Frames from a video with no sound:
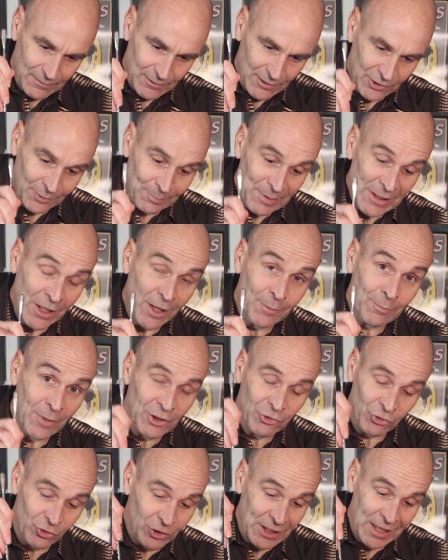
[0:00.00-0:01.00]
And depending on how
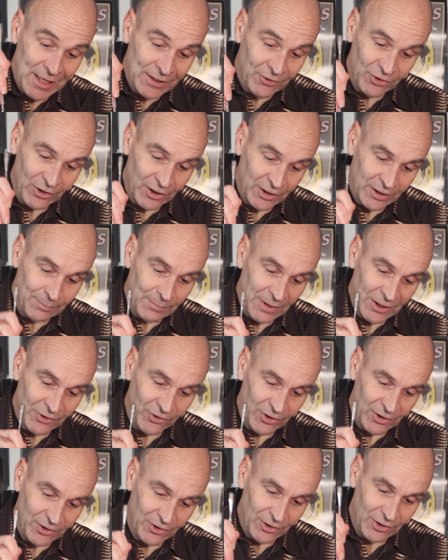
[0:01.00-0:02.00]
much, you can certainly
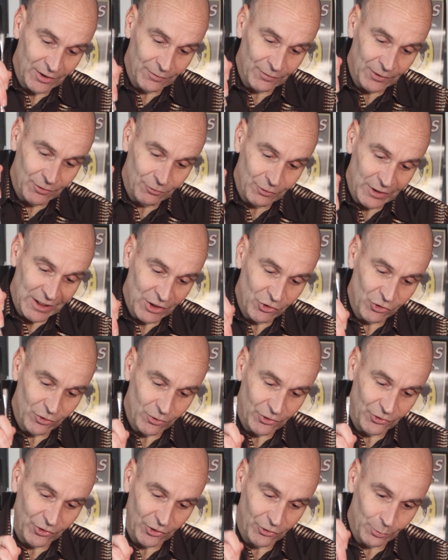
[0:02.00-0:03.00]
mix it to different
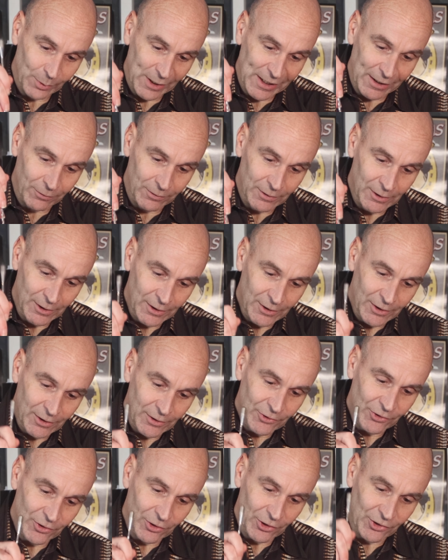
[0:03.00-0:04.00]
ratios as well.
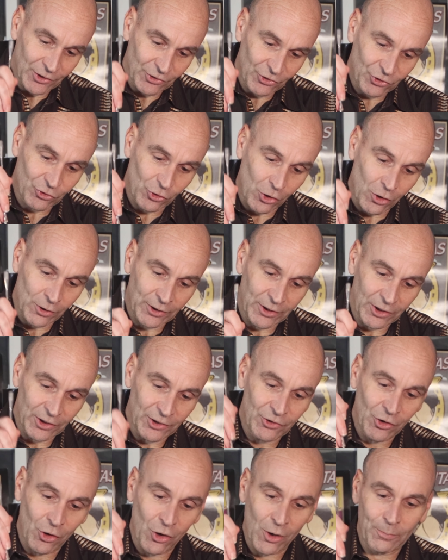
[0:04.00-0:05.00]
So you want it stronger at the
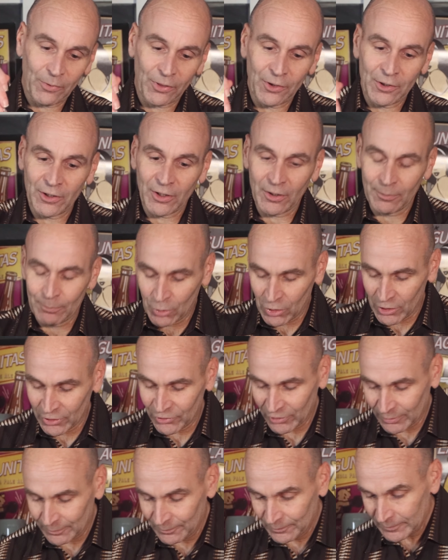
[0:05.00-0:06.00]
top, thinner at the
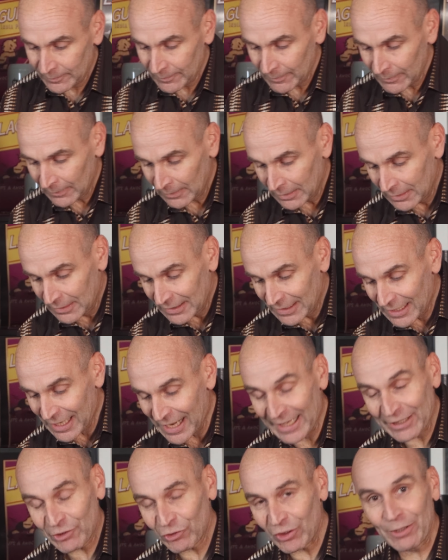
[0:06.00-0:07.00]
bottom.
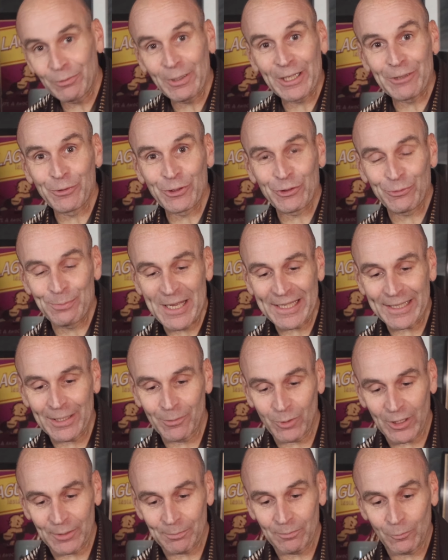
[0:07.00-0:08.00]
Actually, when I was
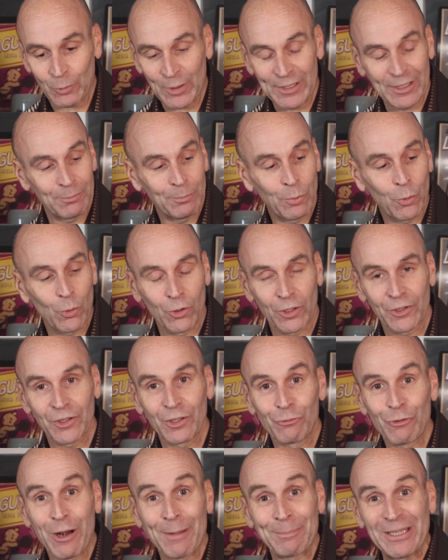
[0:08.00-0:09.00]
making one, when I poured
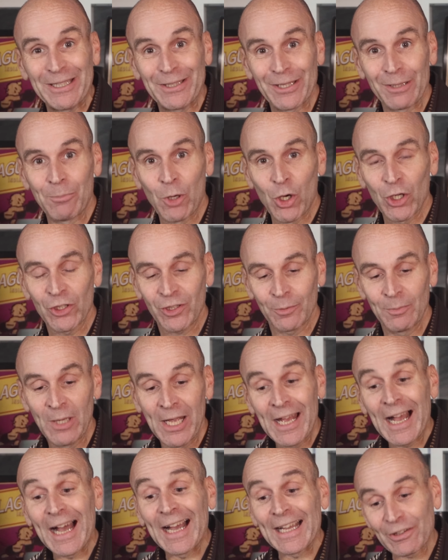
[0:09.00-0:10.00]
the rum in at the bottom,
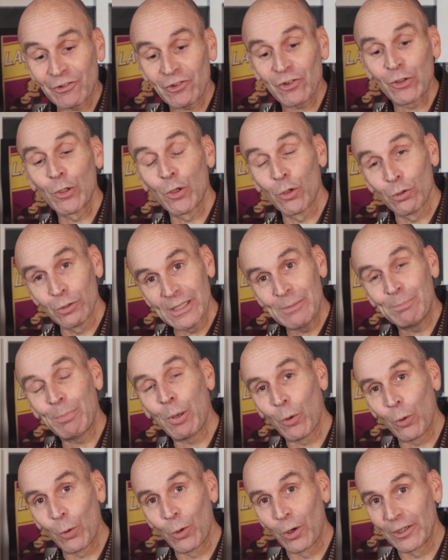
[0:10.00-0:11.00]
I slowly
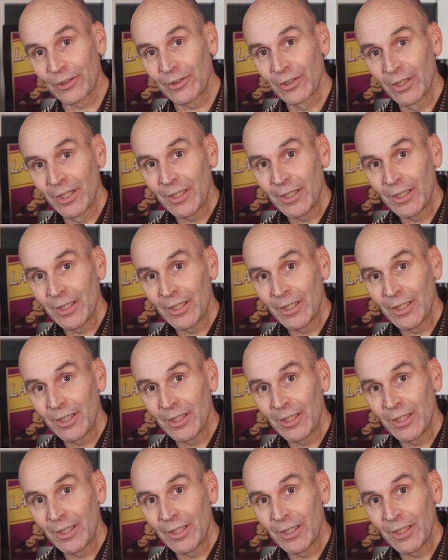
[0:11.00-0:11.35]
poured